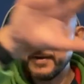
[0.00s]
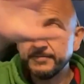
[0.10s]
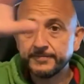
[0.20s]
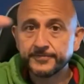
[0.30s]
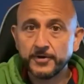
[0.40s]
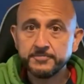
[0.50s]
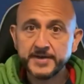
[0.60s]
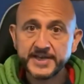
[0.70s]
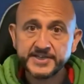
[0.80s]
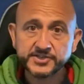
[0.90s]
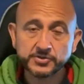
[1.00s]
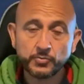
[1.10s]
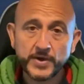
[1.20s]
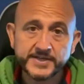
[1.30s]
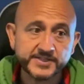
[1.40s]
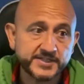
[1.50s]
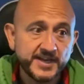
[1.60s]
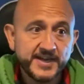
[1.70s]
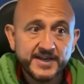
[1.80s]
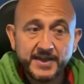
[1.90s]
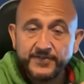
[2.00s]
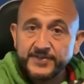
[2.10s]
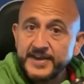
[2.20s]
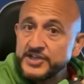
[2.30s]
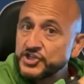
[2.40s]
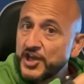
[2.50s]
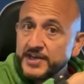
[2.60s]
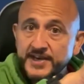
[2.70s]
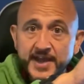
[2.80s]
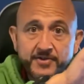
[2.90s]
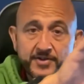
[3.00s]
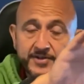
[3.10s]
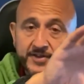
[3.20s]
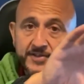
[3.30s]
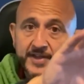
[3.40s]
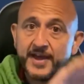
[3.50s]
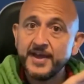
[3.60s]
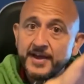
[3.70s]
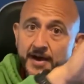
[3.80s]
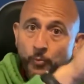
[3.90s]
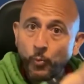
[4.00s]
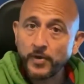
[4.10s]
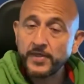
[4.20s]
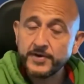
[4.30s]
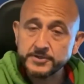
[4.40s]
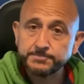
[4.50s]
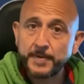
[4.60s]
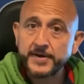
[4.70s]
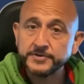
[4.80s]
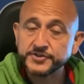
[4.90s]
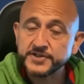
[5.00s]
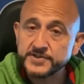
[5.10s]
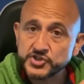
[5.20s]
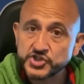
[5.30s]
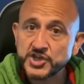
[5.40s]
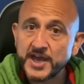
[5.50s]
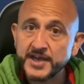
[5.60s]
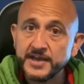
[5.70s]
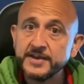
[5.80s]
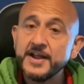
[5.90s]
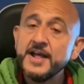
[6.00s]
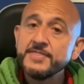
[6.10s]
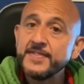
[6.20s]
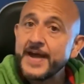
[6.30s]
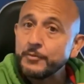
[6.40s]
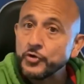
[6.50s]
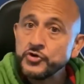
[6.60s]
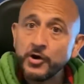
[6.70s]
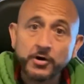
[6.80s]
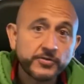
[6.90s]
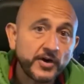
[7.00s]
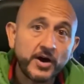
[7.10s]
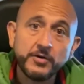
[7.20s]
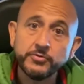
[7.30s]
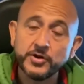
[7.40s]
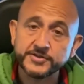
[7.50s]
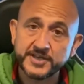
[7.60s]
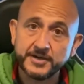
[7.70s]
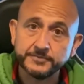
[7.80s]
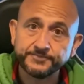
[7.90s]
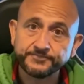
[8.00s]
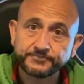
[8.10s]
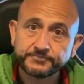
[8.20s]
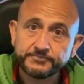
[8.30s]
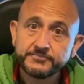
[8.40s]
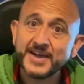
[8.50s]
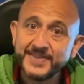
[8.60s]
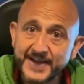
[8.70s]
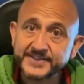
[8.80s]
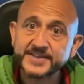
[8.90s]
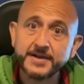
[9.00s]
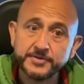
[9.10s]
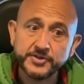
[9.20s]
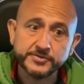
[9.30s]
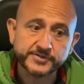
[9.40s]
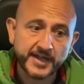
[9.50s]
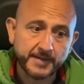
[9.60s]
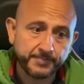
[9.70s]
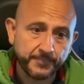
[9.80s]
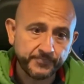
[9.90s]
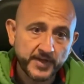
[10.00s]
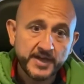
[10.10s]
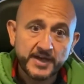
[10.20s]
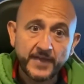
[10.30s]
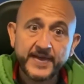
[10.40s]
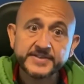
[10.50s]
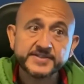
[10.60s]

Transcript: from east to west, if there's any shaded areas in there and one of those panels is in the shade, then that will knock the whole lot out. And that's how it used to happen. And that's